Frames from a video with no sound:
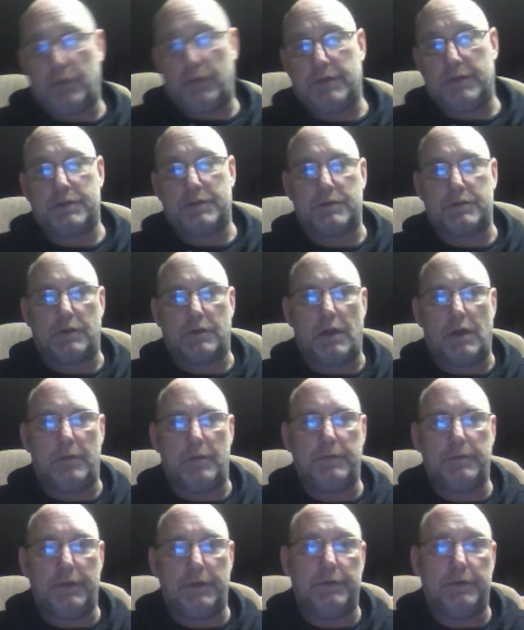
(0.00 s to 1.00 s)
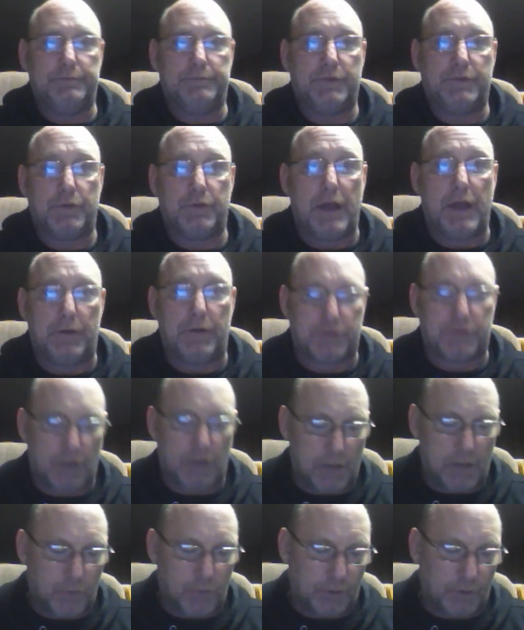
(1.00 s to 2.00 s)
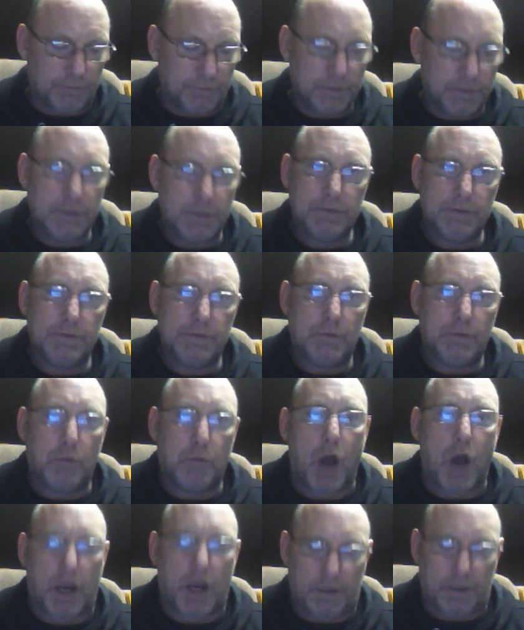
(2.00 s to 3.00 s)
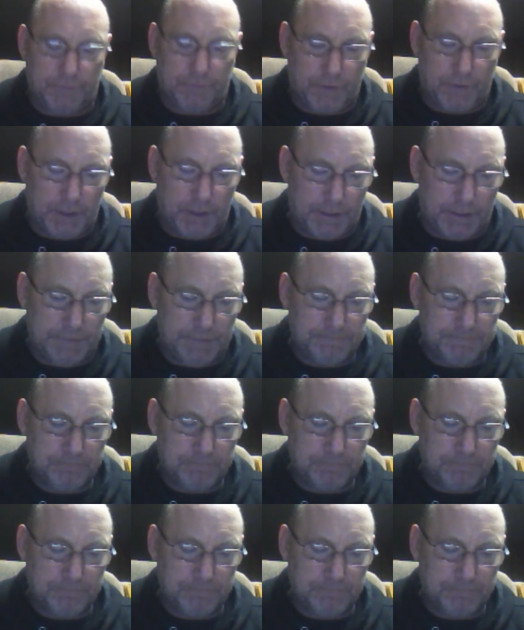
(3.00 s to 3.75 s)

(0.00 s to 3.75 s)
Plus it's a lot, so now it's a lot more pocket friendly.